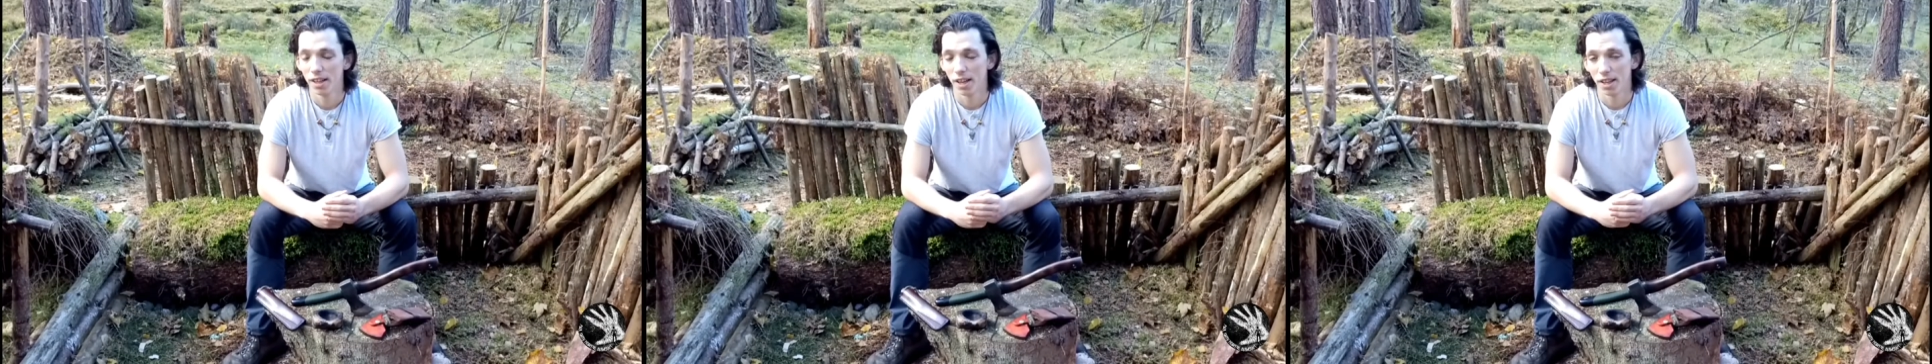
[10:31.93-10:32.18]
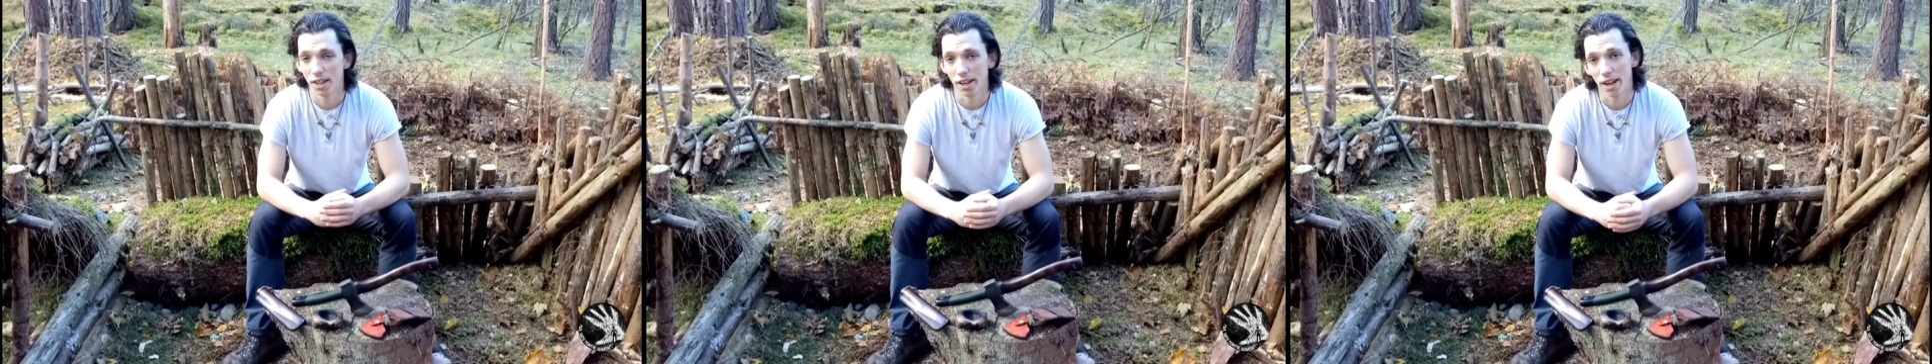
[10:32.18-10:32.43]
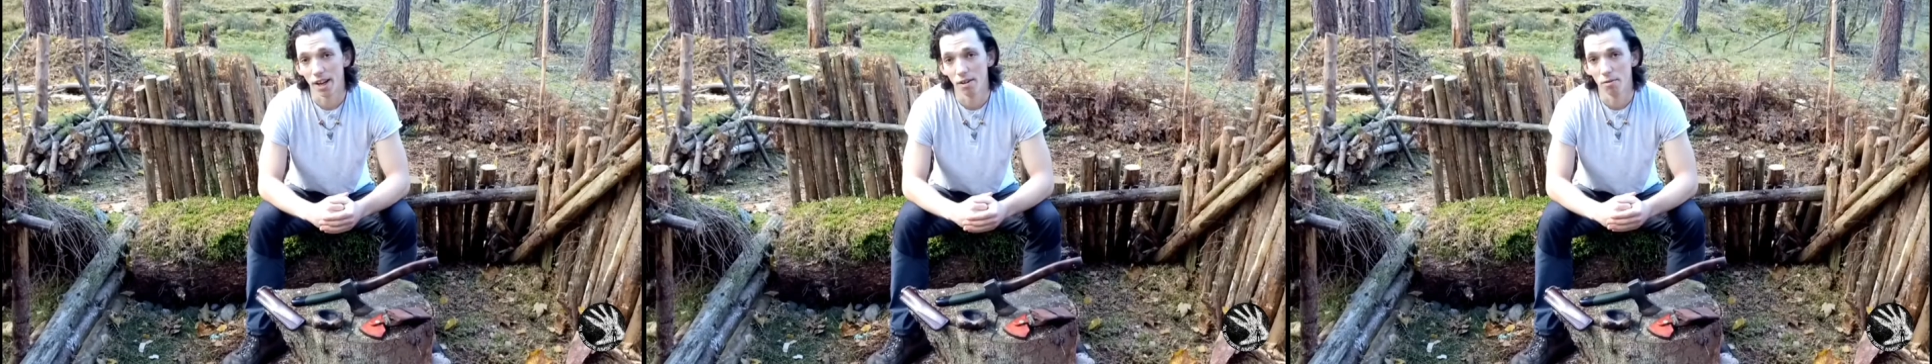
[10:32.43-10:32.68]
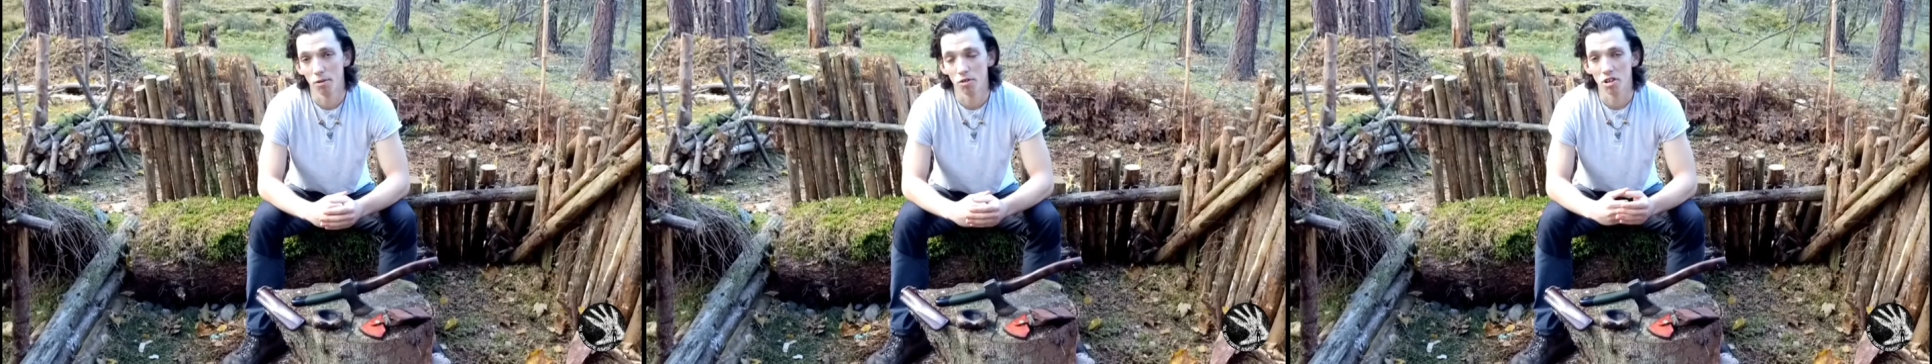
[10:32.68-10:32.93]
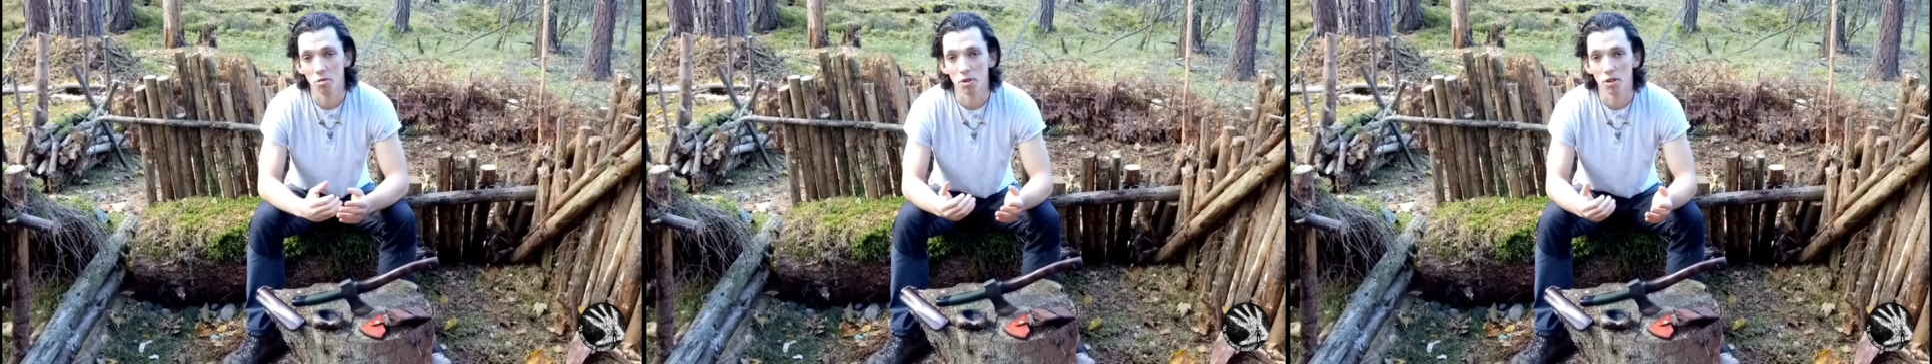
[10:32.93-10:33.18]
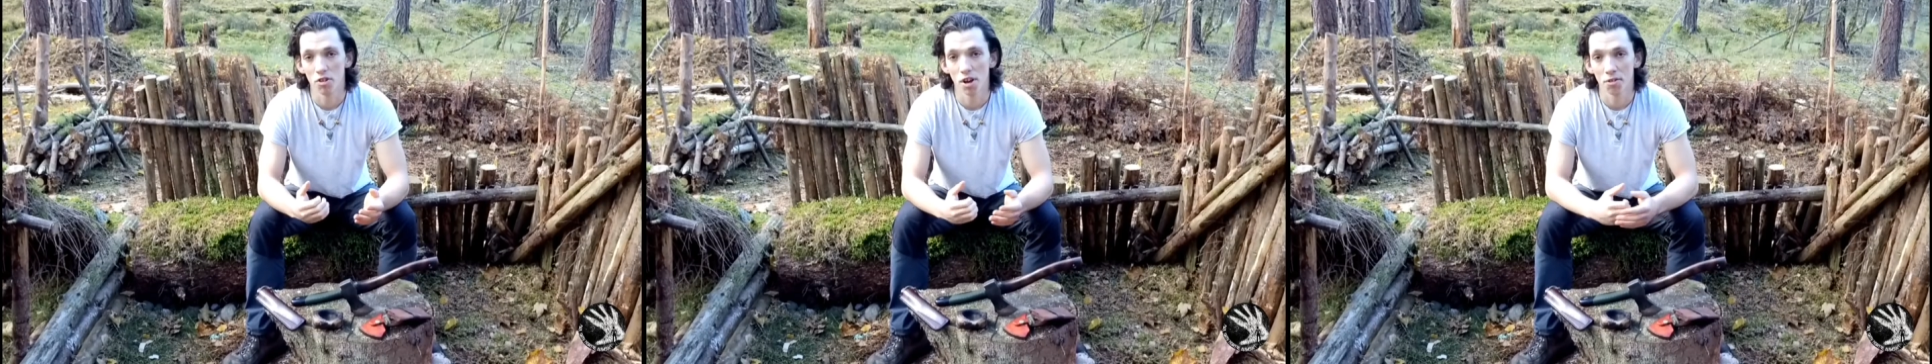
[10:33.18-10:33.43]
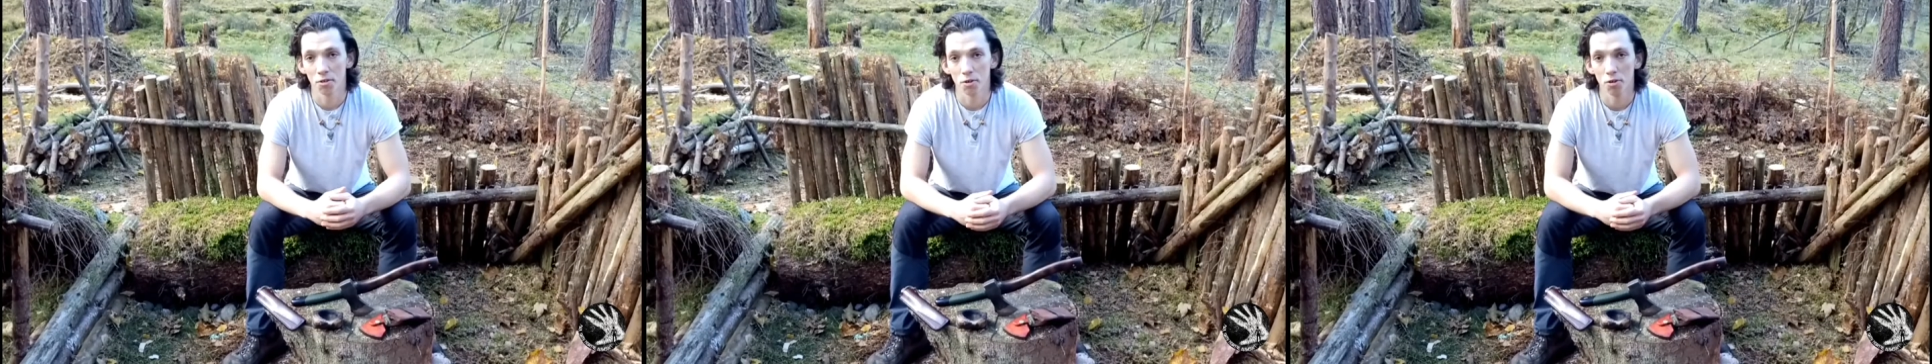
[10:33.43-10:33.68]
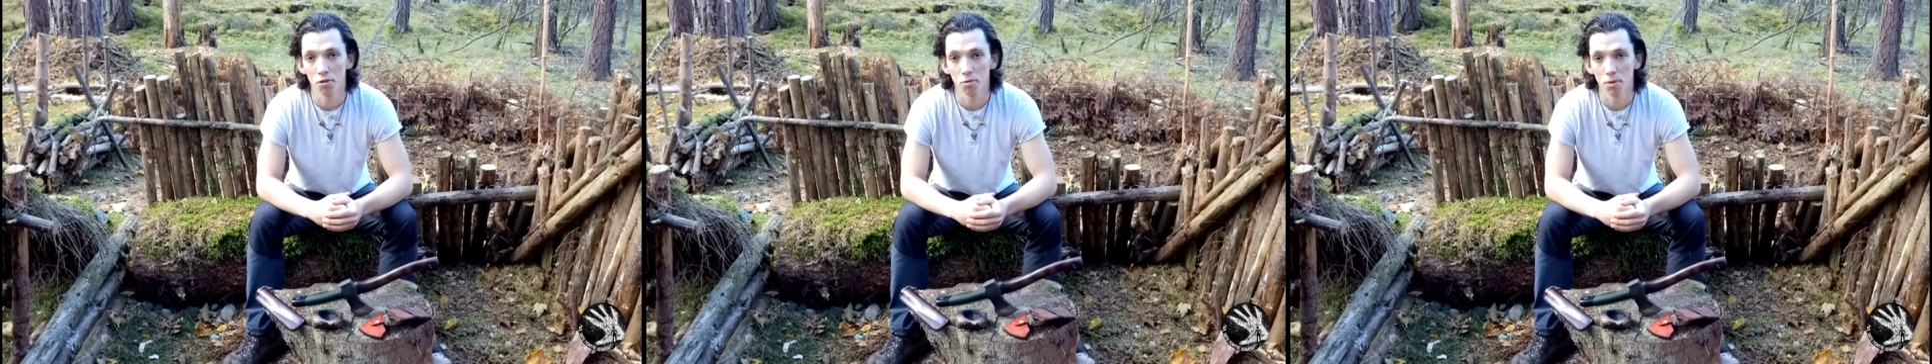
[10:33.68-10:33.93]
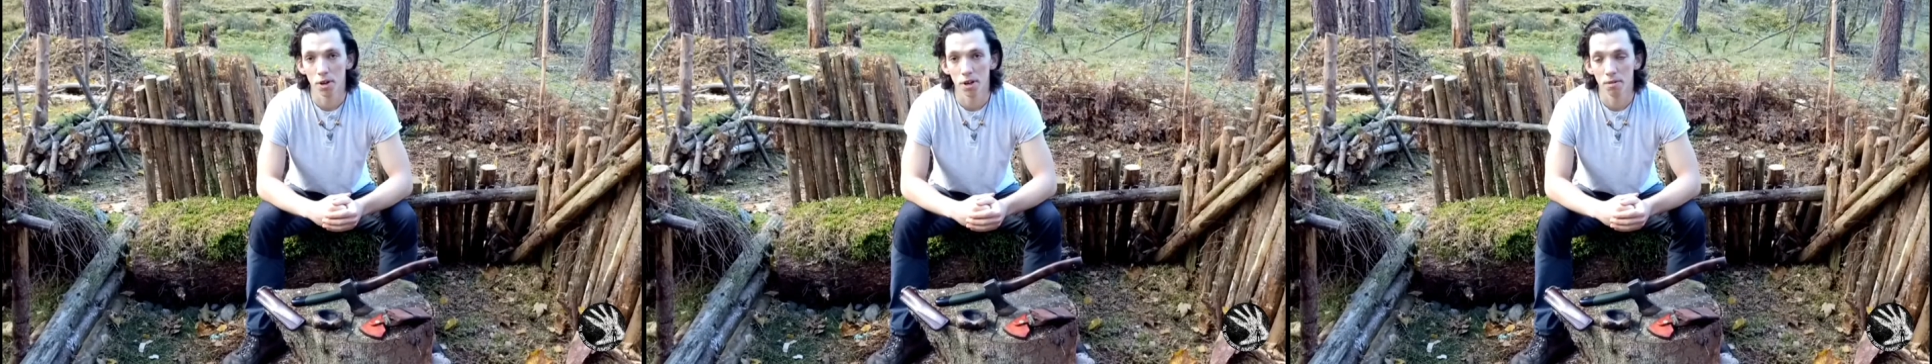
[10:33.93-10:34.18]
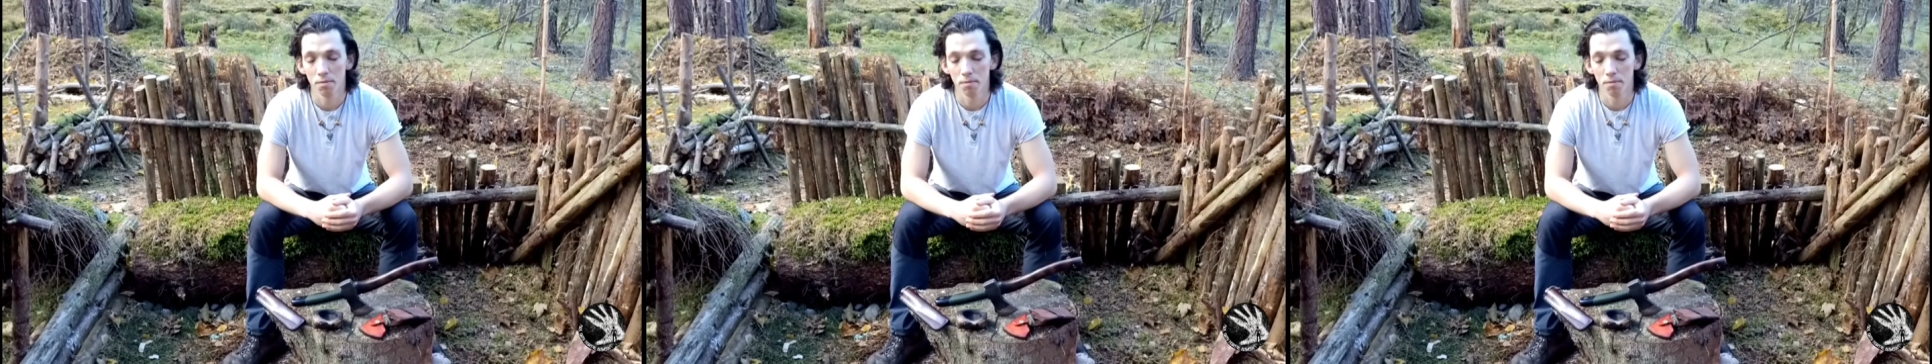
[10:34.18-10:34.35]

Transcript: And we'll see where the channel goes from there.